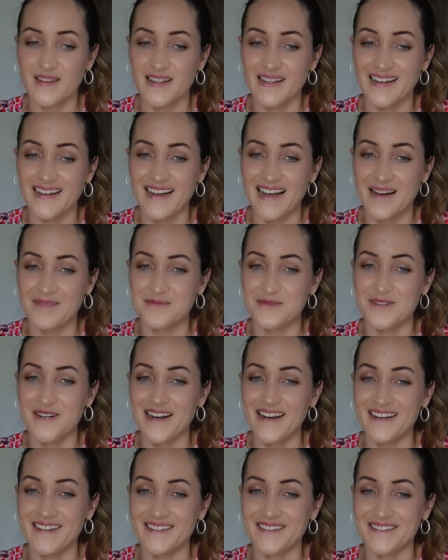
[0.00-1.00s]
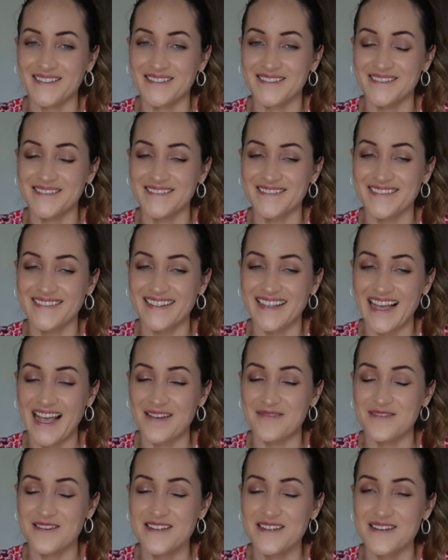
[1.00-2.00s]
I'm trying to. I
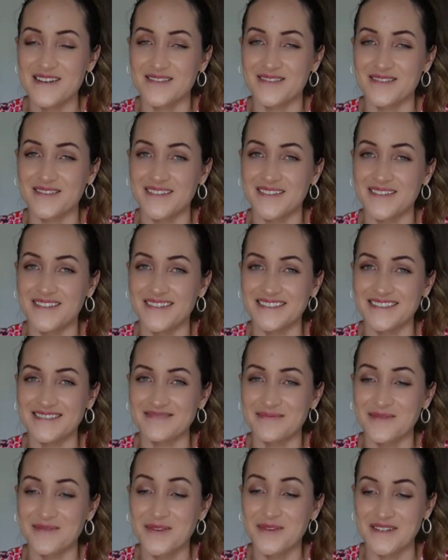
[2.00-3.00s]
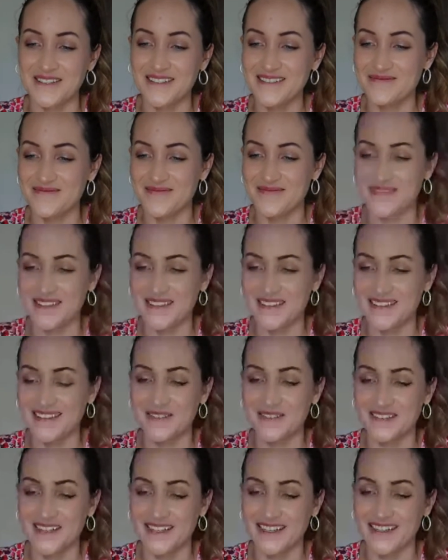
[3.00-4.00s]
wish I was more, but I'm
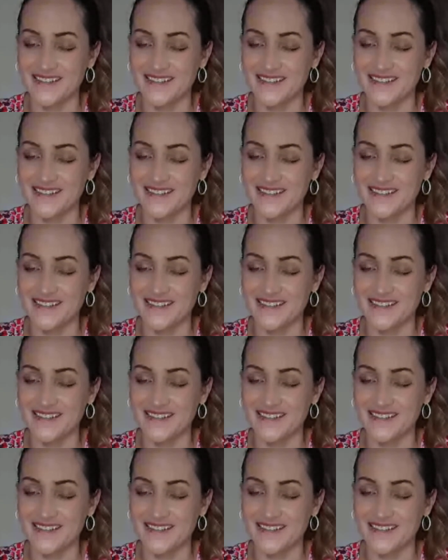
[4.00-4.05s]
learning.